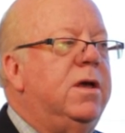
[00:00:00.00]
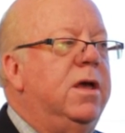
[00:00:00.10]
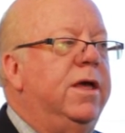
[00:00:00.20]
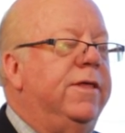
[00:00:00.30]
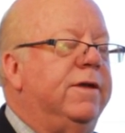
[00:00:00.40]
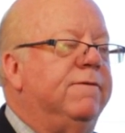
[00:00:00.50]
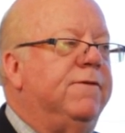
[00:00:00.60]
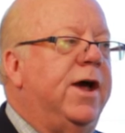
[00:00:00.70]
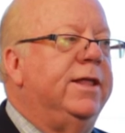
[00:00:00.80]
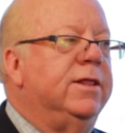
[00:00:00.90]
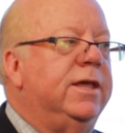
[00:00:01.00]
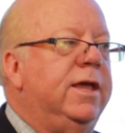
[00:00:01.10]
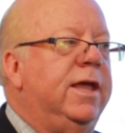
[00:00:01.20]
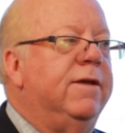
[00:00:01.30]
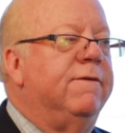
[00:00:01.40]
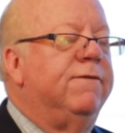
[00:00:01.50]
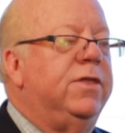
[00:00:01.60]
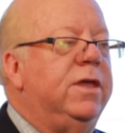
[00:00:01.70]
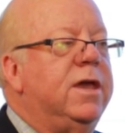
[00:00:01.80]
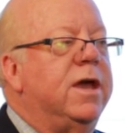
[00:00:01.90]
And then finally, if
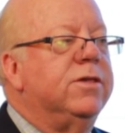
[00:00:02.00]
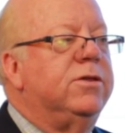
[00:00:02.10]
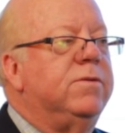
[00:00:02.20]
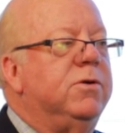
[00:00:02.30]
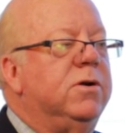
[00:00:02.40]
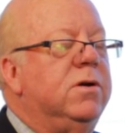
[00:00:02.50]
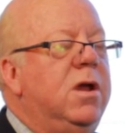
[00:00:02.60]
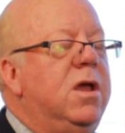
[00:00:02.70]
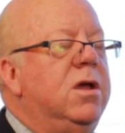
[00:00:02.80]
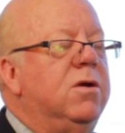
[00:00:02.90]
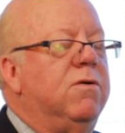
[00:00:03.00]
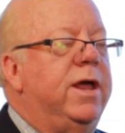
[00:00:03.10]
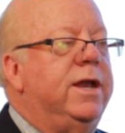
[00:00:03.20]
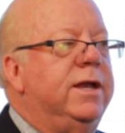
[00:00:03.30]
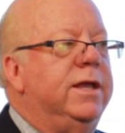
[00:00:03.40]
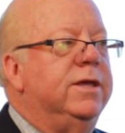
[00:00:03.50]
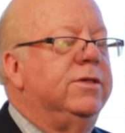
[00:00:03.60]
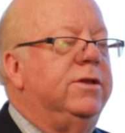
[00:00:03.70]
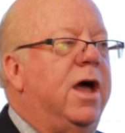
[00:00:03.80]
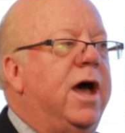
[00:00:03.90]
the customer credit is
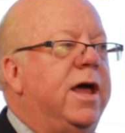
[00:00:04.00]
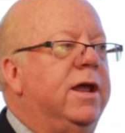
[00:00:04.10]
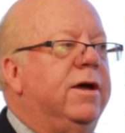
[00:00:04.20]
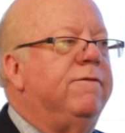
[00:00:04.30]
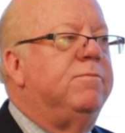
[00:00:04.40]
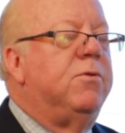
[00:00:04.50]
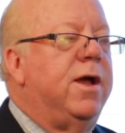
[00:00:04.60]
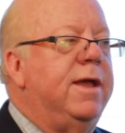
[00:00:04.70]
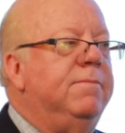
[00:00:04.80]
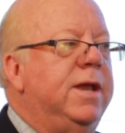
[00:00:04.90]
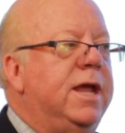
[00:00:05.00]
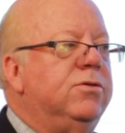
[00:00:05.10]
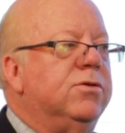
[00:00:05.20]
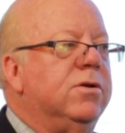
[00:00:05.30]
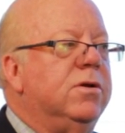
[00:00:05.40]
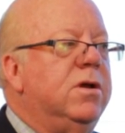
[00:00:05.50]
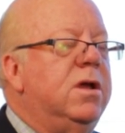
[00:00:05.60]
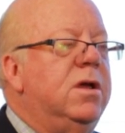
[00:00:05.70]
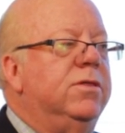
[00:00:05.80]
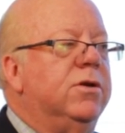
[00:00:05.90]
not of prime nature, the